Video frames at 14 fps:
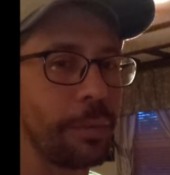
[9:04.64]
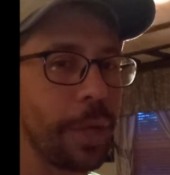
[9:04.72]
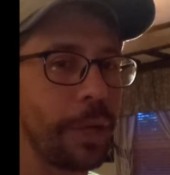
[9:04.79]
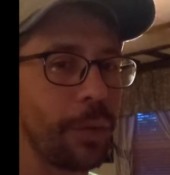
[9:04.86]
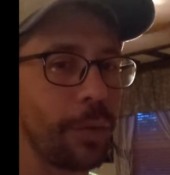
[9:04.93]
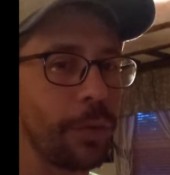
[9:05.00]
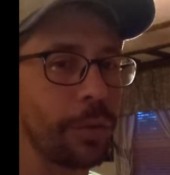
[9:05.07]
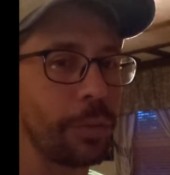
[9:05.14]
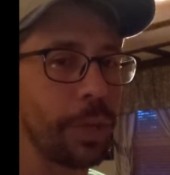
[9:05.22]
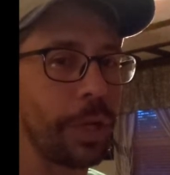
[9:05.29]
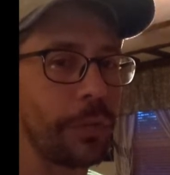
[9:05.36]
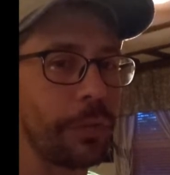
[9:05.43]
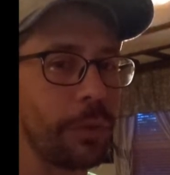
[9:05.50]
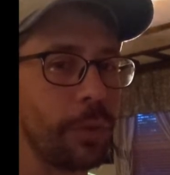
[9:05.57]
better once you
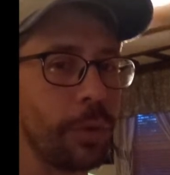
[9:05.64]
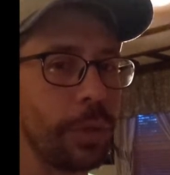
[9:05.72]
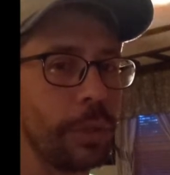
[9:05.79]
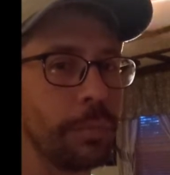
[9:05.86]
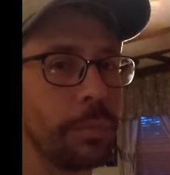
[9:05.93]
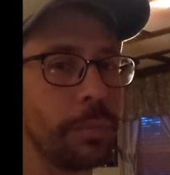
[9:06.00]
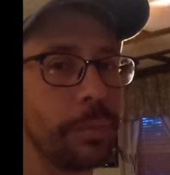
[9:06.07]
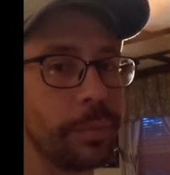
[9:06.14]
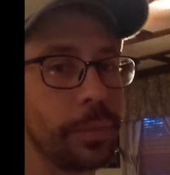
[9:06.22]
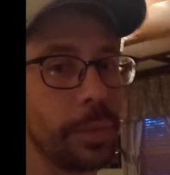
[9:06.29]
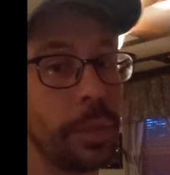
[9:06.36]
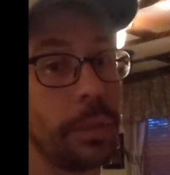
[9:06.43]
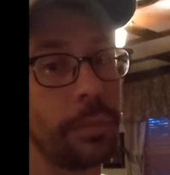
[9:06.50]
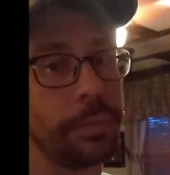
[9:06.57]
pass 40.
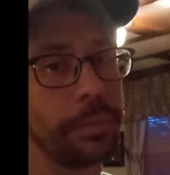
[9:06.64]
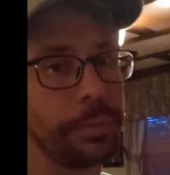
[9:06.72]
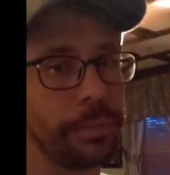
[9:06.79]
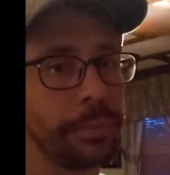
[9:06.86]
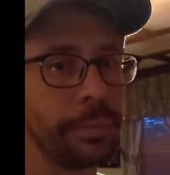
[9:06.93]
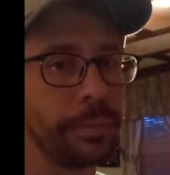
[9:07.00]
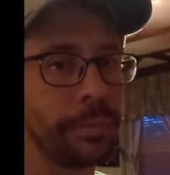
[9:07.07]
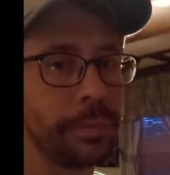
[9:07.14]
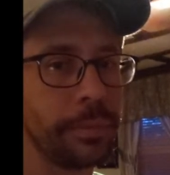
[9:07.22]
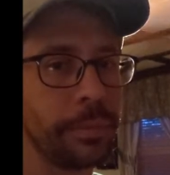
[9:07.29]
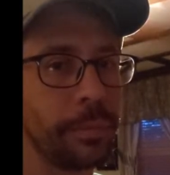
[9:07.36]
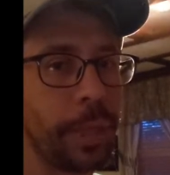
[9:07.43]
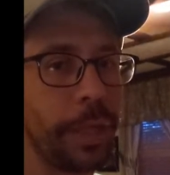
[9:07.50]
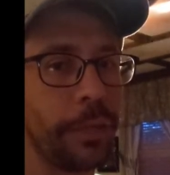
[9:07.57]
So,
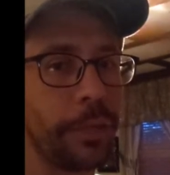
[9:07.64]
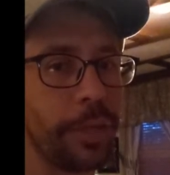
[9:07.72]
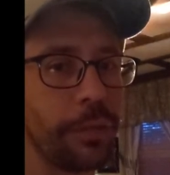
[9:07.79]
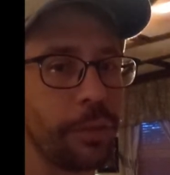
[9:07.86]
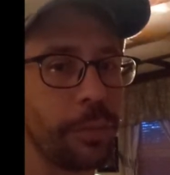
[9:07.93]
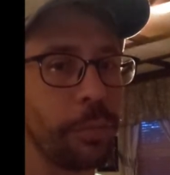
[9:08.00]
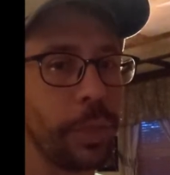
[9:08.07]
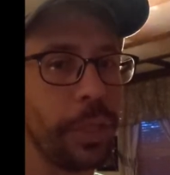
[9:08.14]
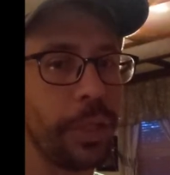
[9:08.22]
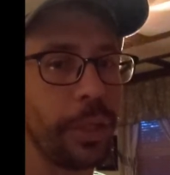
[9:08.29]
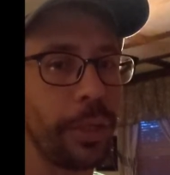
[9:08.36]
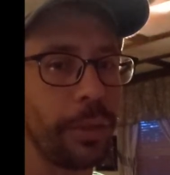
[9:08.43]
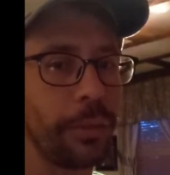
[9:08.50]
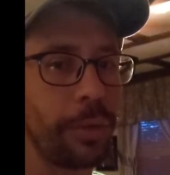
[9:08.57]
buy yourself some
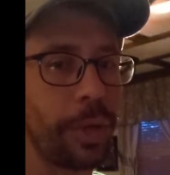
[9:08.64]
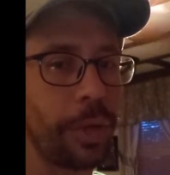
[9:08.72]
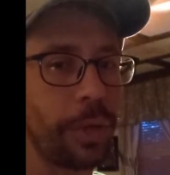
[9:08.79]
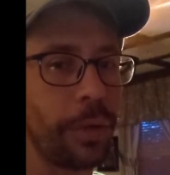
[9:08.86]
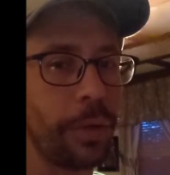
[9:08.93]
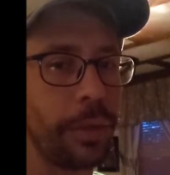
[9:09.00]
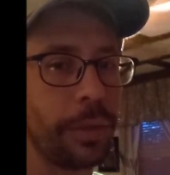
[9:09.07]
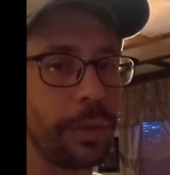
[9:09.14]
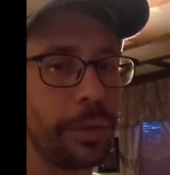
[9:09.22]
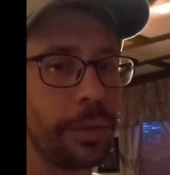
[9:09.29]
Beano and rock on.